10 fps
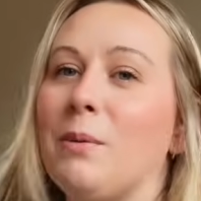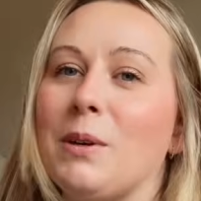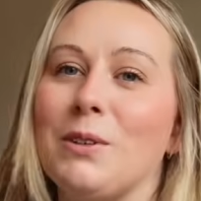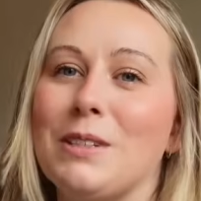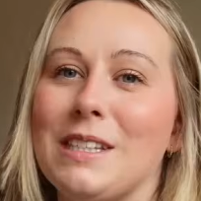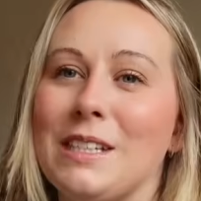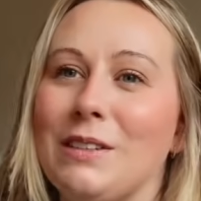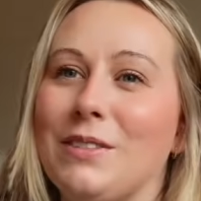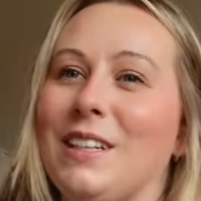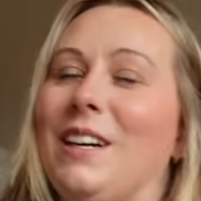Oh my god, it's
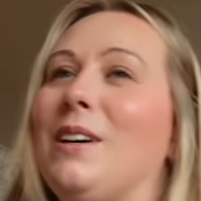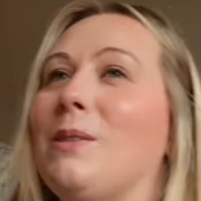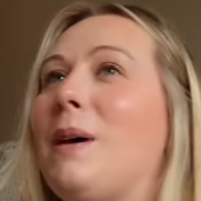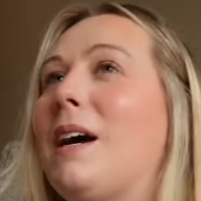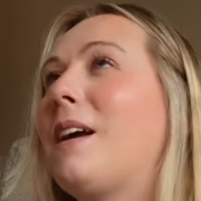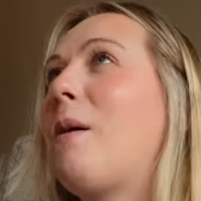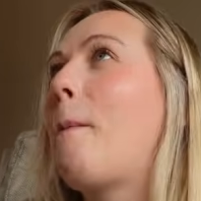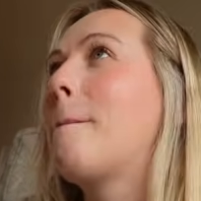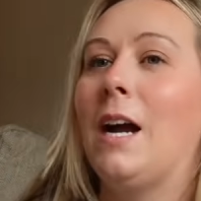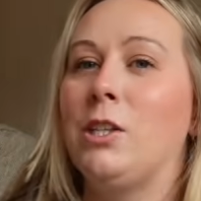another
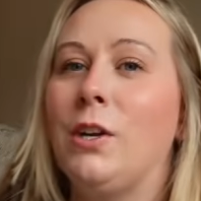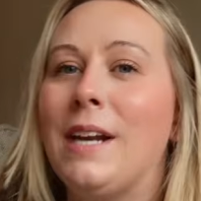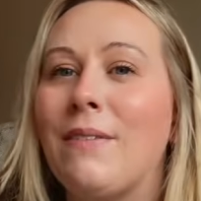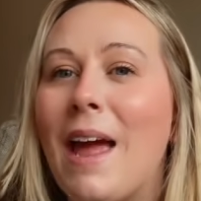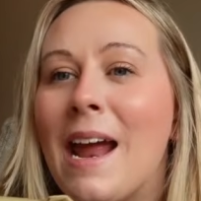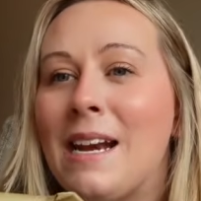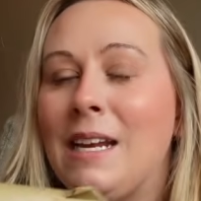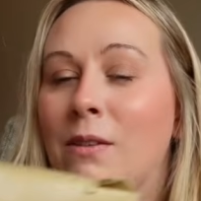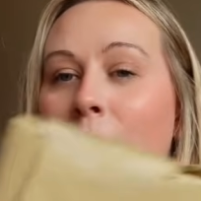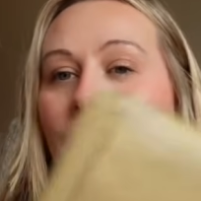hardback. I don't have
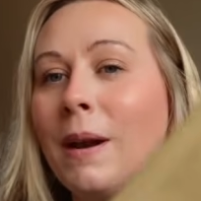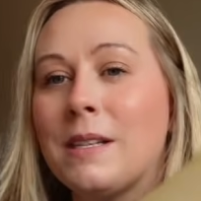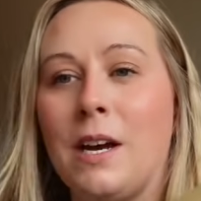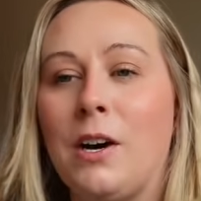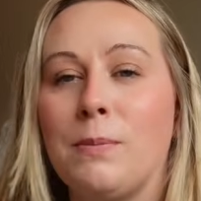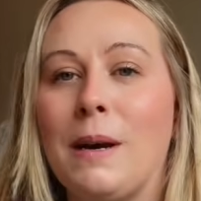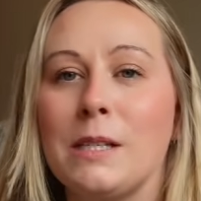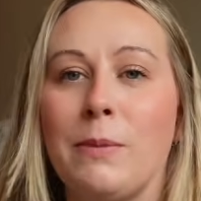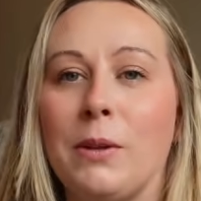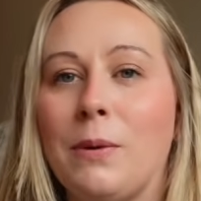any romance
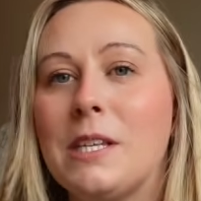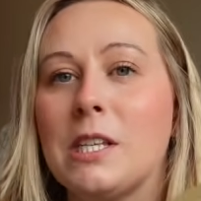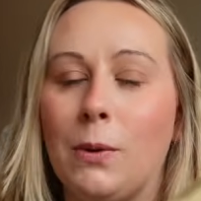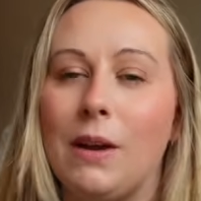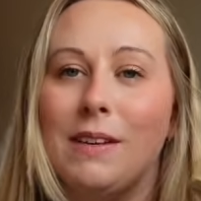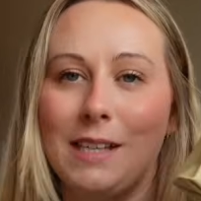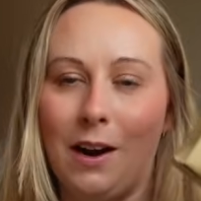hardbacks, by the way, so if it's a